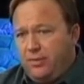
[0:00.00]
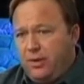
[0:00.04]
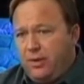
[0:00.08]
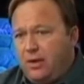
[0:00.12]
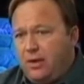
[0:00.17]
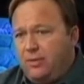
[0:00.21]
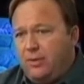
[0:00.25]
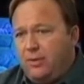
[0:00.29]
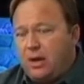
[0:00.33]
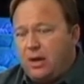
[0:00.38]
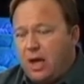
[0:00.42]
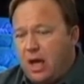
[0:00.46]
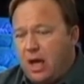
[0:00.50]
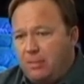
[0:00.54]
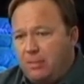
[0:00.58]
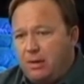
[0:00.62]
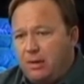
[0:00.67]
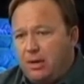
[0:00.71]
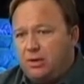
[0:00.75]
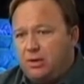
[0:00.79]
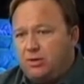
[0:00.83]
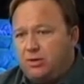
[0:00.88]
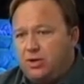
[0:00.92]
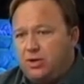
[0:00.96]
Then the
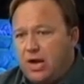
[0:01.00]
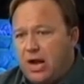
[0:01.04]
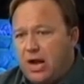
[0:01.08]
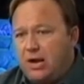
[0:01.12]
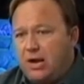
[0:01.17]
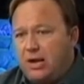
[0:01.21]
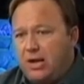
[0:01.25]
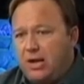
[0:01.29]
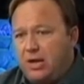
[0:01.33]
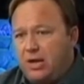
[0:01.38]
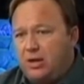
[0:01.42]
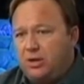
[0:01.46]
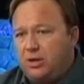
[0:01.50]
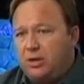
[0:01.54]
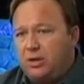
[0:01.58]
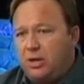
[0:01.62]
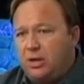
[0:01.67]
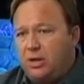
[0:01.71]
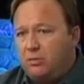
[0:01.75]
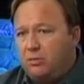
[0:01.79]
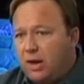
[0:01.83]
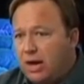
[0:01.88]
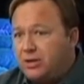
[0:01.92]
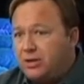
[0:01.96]
communists, Chinese,
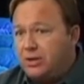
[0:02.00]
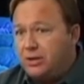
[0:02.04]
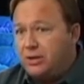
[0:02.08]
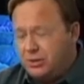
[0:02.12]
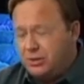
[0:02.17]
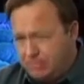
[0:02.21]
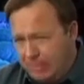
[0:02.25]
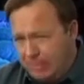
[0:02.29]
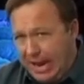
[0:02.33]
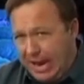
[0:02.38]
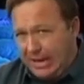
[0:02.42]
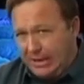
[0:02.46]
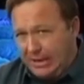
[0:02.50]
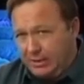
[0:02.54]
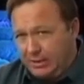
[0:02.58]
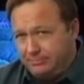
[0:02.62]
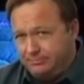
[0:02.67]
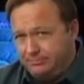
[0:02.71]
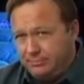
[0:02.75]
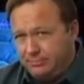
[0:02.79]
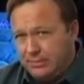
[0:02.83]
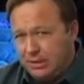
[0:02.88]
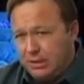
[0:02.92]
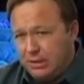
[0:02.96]
and Russians backed
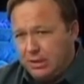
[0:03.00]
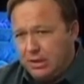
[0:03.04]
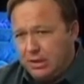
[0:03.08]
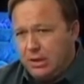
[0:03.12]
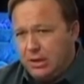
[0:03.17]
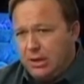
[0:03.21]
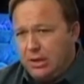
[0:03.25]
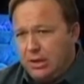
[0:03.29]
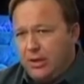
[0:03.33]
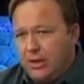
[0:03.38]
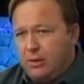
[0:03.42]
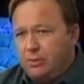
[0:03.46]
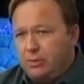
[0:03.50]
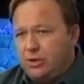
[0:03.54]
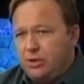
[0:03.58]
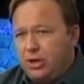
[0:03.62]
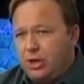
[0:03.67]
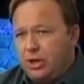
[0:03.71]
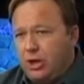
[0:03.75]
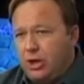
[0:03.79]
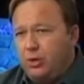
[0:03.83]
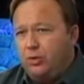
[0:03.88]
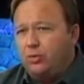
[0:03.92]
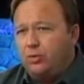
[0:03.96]
them. There was
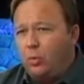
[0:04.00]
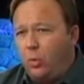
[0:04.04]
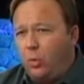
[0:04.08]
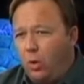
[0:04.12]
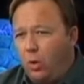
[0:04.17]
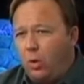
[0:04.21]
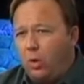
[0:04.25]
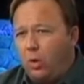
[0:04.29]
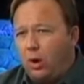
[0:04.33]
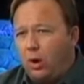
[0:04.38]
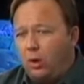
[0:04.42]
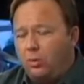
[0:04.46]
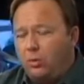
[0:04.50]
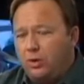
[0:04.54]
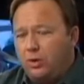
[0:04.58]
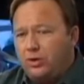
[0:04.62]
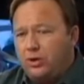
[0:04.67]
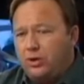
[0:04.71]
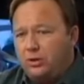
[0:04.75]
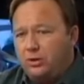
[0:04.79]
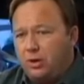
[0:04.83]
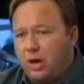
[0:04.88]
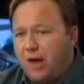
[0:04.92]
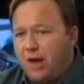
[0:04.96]
a huge war,
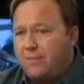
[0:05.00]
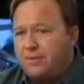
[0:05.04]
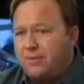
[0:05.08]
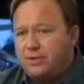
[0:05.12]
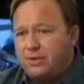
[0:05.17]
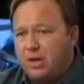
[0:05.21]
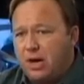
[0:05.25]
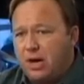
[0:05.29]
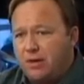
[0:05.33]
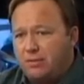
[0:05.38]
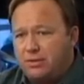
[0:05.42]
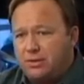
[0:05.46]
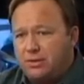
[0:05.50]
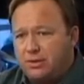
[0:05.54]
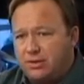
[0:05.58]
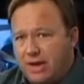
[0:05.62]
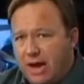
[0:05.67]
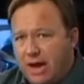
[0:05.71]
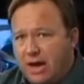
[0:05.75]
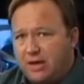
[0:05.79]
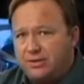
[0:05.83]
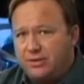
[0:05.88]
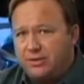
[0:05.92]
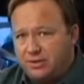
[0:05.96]
which hundreds and hundreds of
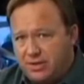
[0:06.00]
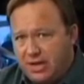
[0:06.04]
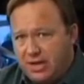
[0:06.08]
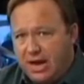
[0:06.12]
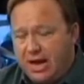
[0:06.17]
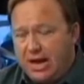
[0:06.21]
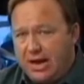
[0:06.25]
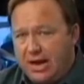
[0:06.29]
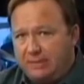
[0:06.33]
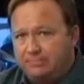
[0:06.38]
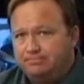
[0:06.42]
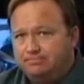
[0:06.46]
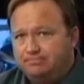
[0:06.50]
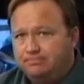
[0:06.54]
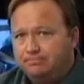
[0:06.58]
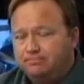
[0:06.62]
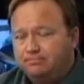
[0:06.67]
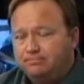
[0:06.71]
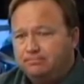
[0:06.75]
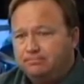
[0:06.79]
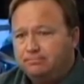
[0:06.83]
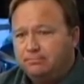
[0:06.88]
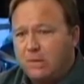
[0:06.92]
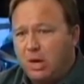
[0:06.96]
thousands died
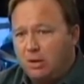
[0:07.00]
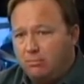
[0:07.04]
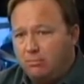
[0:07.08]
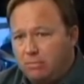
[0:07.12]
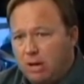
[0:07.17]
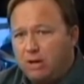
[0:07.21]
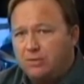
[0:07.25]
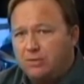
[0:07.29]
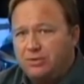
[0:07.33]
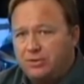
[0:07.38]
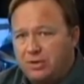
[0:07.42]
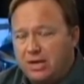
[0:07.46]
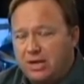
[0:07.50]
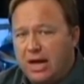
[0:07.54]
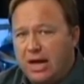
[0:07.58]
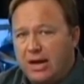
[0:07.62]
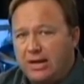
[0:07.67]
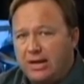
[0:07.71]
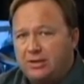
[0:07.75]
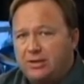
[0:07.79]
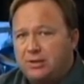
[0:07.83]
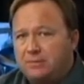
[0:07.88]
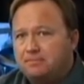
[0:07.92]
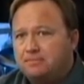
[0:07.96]
on both
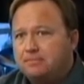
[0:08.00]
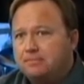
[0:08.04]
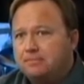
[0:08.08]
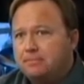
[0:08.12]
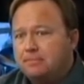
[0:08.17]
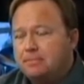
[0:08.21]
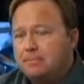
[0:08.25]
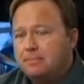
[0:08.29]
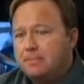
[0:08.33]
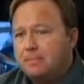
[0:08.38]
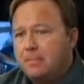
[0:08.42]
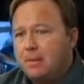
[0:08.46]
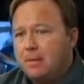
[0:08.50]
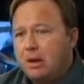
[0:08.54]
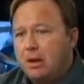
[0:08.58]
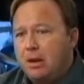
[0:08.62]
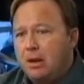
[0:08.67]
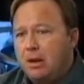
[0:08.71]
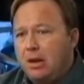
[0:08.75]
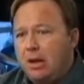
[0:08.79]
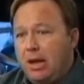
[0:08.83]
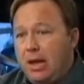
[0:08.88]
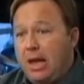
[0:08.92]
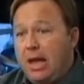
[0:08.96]
sides.
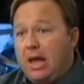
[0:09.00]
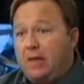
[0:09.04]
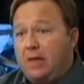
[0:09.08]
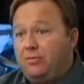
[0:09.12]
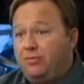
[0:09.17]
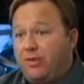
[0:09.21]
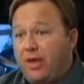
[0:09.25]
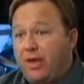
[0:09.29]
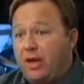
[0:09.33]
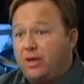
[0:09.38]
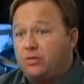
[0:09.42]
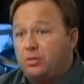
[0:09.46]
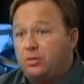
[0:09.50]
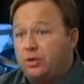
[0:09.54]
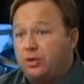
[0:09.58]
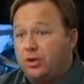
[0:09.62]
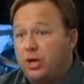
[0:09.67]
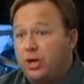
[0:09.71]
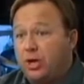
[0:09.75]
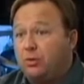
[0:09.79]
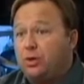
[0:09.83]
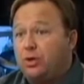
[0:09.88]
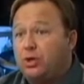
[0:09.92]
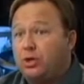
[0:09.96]
And things were
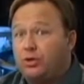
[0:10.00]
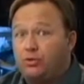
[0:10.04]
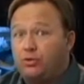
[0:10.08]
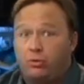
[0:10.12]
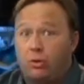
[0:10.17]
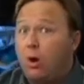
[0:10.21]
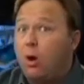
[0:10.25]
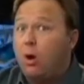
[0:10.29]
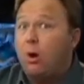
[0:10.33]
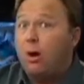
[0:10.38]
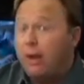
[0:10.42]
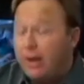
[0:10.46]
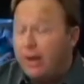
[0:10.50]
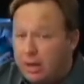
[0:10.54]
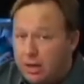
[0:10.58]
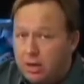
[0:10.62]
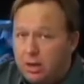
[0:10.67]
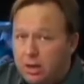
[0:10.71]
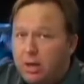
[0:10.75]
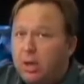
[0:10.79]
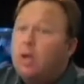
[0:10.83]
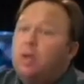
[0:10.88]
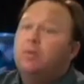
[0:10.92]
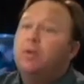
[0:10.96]
so
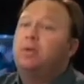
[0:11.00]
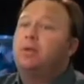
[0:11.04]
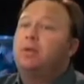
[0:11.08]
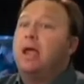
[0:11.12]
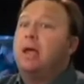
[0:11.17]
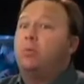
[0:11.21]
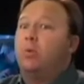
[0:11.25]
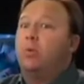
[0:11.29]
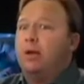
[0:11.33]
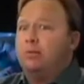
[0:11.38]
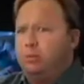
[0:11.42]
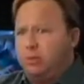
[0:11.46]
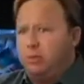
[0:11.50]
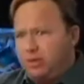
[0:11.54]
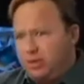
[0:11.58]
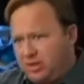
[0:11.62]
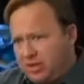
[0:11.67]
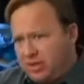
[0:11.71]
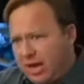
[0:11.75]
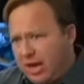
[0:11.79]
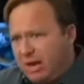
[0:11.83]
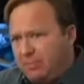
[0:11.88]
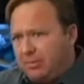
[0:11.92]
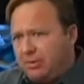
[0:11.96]
destroyed that they were able to
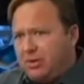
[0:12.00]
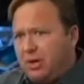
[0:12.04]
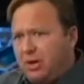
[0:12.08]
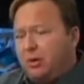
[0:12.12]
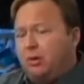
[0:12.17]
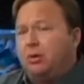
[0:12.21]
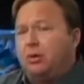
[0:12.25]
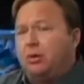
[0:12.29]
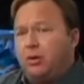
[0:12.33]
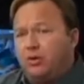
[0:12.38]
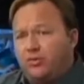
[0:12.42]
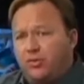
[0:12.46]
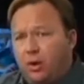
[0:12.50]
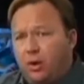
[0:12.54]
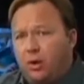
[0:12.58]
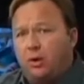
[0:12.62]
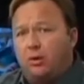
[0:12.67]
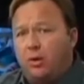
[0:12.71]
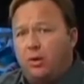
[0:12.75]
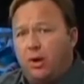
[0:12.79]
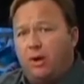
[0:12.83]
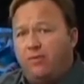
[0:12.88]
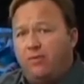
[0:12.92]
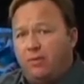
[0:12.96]
set up a total
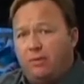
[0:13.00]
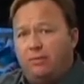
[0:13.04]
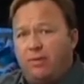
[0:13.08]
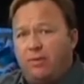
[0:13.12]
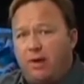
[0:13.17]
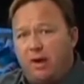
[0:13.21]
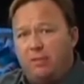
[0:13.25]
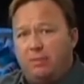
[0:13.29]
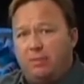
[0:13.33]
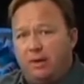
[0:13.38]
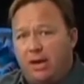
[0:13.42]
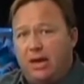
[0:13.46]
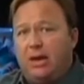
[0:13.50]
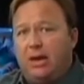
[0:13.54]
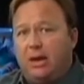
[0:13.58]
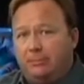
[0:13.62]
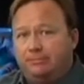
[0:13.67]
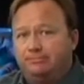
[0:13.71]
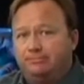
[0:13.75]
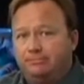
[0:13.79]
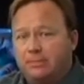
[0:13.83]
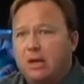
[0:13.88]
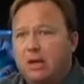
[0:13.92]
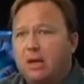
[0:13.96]
control grid from the very
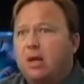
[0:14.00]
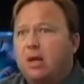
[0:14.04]
beginning.